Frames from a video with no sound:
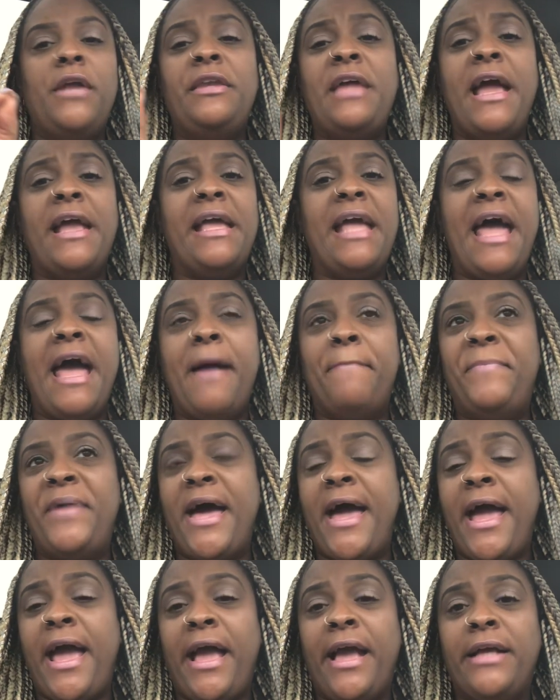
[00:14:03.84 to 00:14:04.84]
their
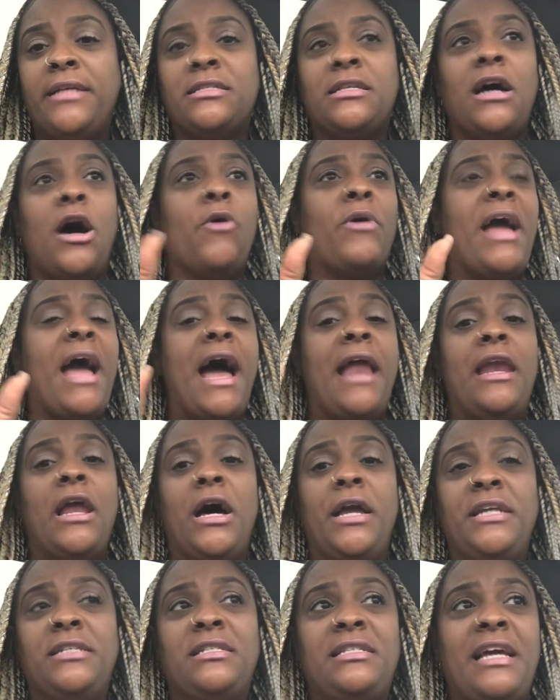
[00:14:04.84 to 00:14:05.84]
campaigns. Okay, I
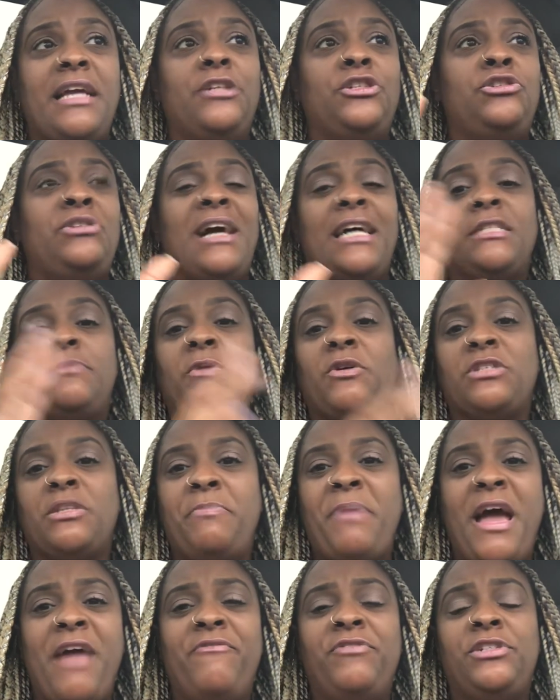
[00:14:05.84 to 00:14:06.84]
understand that you're not supposed to
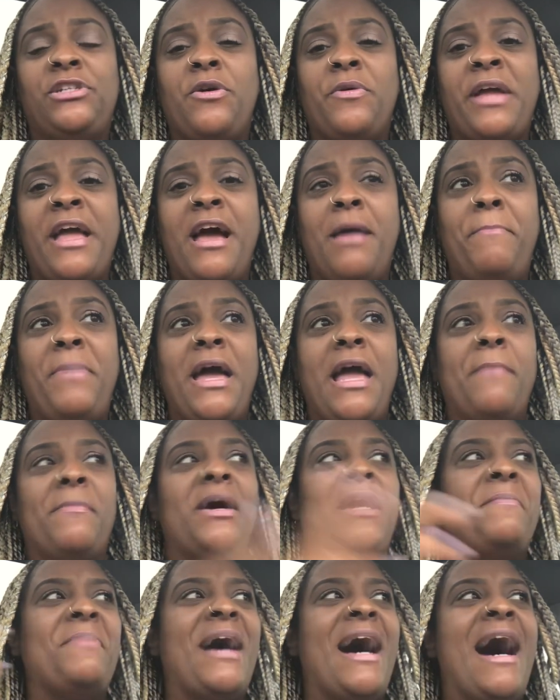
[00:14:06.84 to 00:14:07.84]
pay for your campaign
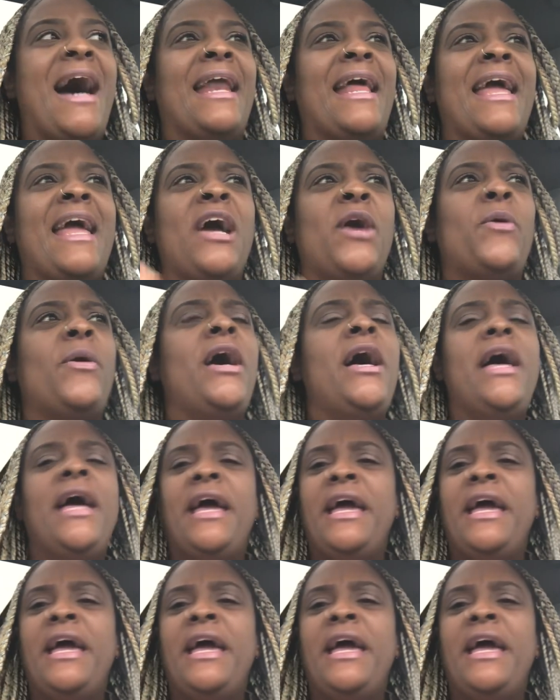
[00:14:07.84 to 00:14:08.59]
money, but how the hell